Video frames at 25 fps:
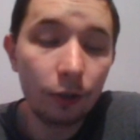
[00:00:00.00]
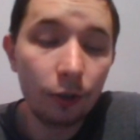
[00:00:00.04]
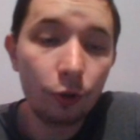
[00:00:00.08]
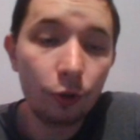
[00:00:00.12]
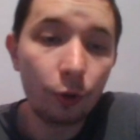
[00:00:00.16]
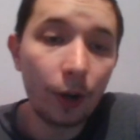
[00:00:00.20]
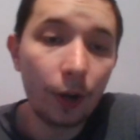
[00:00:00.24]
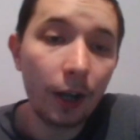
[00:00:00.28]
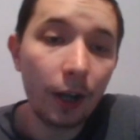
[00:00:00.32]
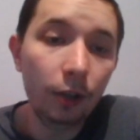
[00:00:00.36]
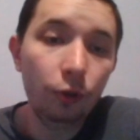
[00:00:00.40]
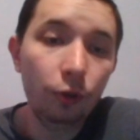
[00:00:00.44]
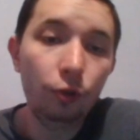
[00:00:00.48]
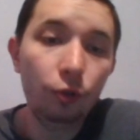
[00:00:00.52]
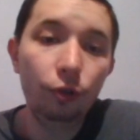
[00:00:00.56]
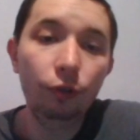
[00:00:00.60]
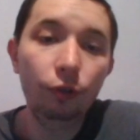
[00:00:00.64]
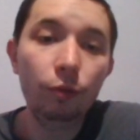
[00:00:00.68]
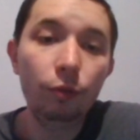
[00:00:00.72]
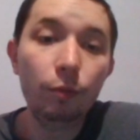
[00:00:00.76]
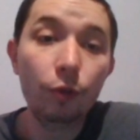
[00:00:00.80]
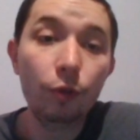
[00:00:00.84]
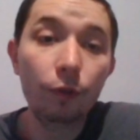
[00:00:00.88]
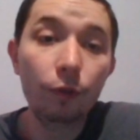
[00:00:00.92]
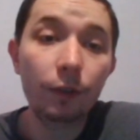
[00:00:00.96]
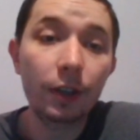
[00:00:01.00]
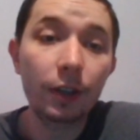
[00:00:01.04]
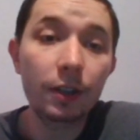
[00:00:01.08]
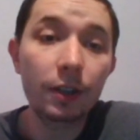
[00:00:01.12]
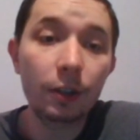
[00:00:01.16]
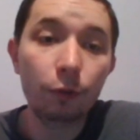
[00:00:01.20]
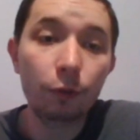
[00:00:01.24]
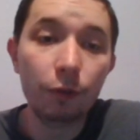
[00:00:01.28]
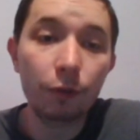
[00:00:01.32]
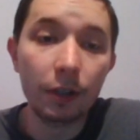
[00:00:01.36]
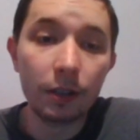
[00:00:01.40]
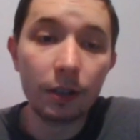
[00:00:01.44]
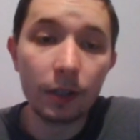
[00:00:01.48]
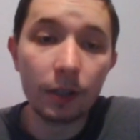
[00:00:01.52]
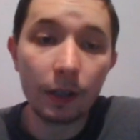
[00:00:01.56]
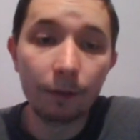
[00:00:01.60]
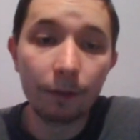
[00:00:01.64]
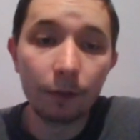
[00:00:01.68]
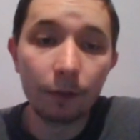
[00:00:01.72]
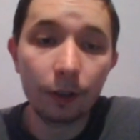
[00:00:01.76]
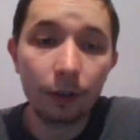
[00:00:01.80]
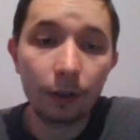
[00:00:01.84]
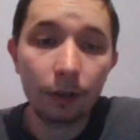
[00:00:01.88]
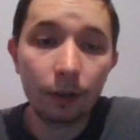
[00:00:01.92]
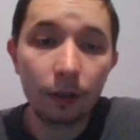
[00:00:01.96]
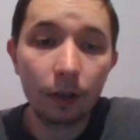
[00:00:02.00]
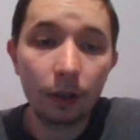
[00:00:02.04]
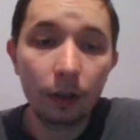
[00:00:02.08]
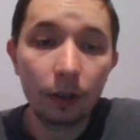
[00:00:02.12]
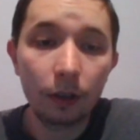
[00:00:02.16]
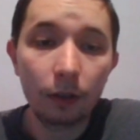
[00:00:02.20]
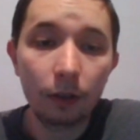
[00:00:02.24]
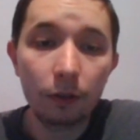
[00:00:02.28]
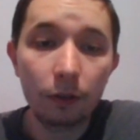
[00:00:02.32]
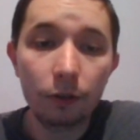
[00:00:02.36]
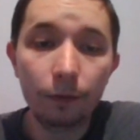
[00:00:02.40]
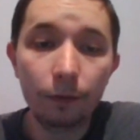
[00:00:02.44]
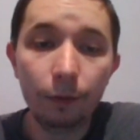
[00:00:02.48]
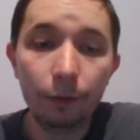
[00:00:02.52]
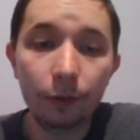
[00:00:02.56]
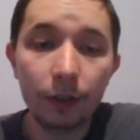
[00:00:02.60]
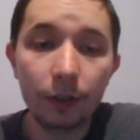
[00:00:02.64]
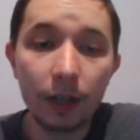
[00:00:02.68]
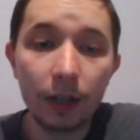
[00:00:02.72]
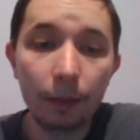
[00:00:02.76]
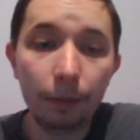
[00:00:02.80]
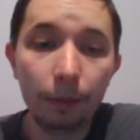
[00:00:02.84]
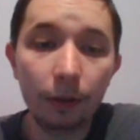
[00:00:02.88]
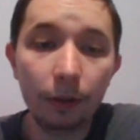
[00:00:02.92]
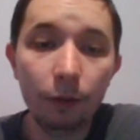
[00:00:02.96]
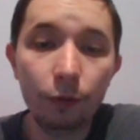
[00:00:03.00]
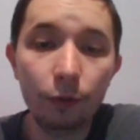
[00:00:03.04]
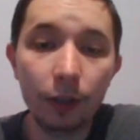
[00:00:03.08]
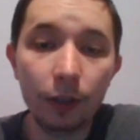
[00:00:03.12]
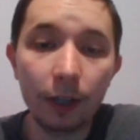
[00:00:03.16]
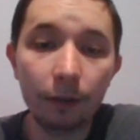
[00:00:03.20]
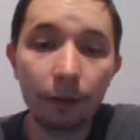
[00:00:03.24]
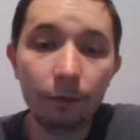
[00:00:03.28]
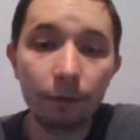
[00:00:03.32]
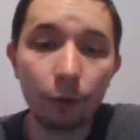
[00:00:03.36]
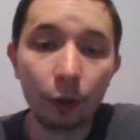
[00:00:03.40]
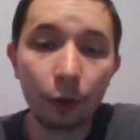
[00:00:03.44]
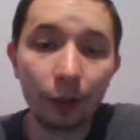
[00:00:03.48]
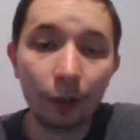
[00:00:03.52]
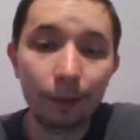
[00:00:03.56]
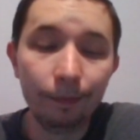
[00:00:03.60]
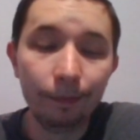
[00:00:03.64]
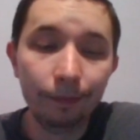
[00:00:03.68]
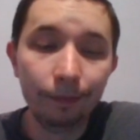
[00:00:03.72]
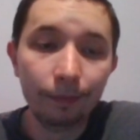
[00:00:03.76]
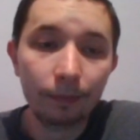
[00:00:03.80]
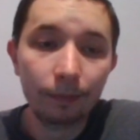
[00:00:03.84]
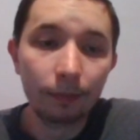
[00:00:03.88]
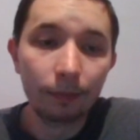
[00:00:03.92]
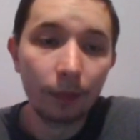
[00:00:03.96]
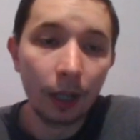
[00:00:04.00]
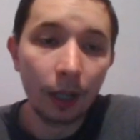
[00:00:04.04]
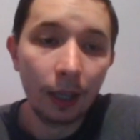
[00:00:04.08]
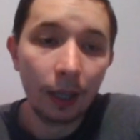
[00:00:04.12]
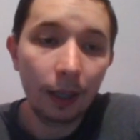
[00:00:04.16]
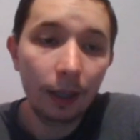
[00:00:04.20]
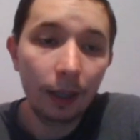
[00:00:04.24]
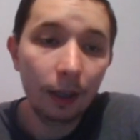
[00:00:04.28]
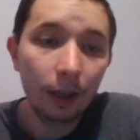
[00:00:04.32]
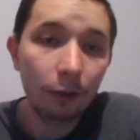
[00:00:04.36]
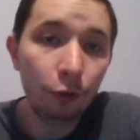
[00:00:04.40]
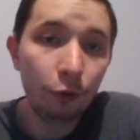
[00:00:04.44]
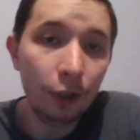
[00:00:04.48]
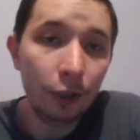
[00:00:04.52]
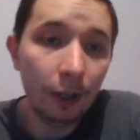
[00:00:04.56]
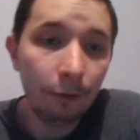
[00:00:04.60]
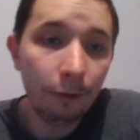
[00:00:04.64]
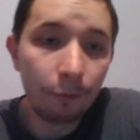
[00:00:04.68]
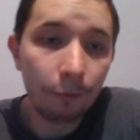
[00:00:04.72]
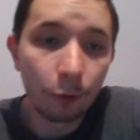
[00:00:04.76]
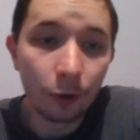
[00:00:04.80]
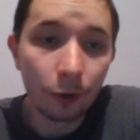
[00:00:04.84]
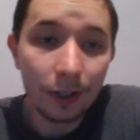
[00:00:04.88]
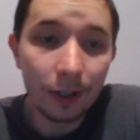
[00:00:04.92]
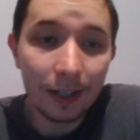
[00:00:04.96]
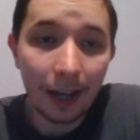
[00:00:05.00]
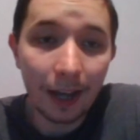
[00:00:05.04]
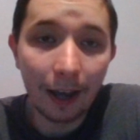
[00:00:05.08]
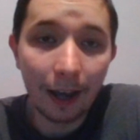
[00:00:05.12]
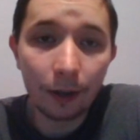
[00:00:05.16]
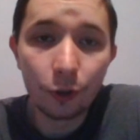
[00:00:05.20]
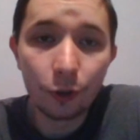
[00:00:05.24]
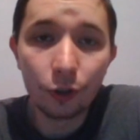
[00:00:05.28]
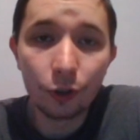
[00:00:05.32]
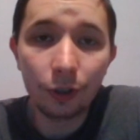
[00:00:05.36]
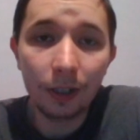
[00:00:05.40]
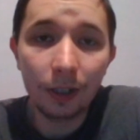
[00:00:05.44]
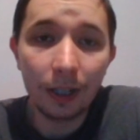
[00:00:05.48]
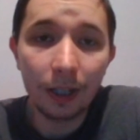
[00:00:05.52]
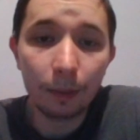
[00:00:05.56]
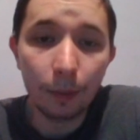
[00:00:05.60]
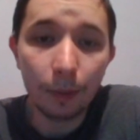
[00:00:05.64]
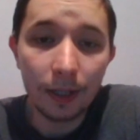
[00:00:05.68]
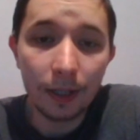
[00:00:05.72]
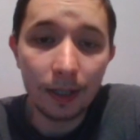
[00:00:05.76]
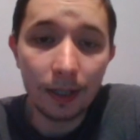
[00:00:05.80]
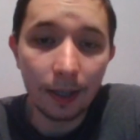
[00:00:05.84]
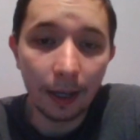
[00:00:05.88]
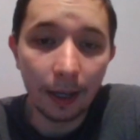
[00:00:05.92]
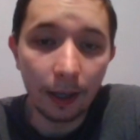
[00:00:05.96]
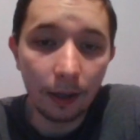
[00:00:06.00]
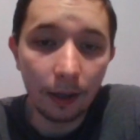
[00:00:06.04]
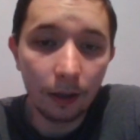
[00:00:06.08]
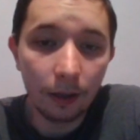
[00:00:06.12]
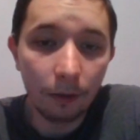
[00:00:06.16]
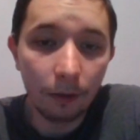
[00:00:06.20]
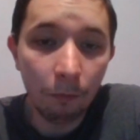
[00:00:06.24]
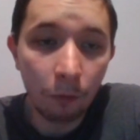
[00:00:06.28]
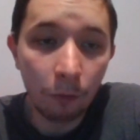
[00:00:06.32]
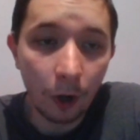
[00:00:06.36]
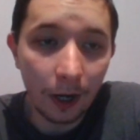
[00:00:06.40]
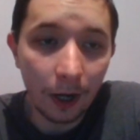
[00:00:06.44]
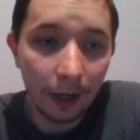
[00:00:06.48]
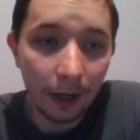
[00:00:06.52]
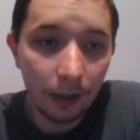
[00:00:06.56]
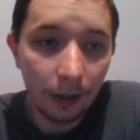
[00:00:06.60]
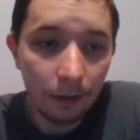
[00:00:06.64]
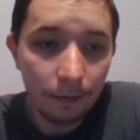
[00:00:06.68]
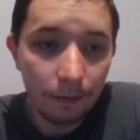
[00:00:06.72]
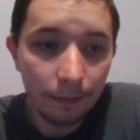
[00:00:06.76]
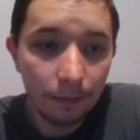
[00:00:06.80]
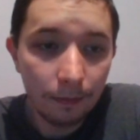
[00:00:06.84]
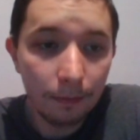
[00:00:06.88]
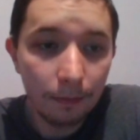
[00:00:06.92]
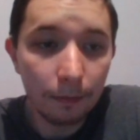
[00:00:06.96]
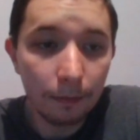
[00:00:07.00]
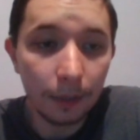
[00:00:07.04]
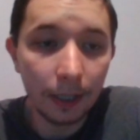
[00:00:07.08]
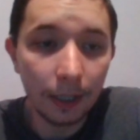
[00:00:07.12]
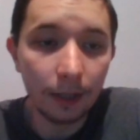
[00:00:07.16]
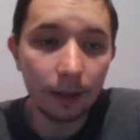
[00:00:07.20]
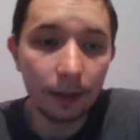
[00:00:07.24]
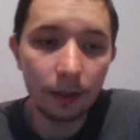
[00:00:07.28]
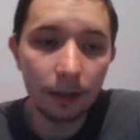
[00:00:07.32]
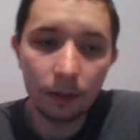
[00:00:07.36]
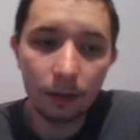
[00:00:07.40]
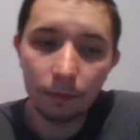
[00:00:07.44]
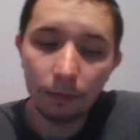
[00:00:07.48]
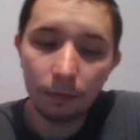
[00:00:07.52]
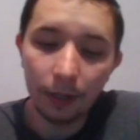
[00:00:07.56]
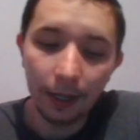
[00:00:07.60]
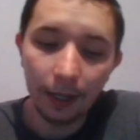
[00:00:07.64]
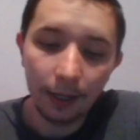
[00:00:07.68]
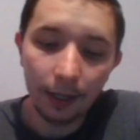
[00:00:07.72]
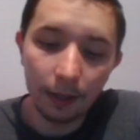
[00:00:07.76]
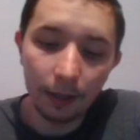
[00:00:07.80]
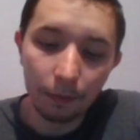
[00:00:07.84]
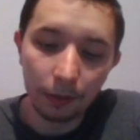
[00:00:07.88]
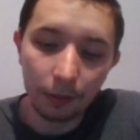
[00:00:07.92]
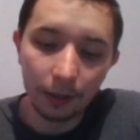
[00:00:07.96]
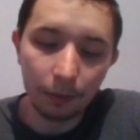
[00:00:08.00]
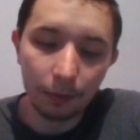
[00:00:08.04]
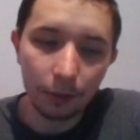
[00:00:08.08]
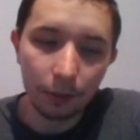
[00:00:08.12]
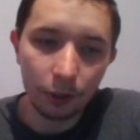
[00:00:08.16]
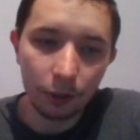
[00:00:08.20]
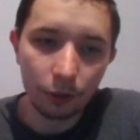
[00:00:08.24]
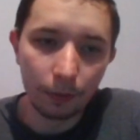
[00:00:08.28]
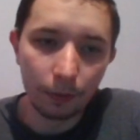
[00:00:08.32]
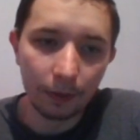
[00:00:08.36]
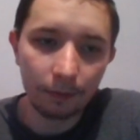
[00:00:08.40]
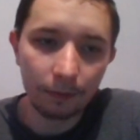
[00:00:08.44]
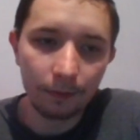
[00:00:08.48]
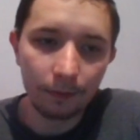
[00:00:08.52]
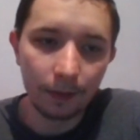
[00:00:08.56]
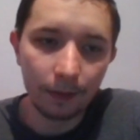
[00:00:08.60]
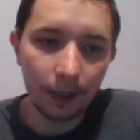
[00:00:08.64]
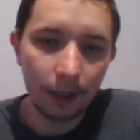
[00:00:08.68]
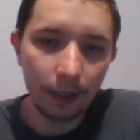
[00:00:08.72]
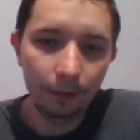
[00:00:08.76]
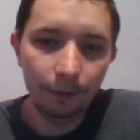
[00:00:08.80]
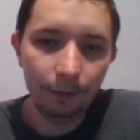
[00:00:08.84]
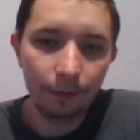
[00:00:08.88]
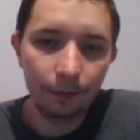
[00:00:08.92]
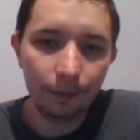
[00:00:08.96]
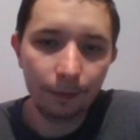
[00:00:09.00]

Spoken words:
try to move his queen somewhere. So for example, queen a4. Queen a4 is actually a mistake. Why? Because black can play bishop f5,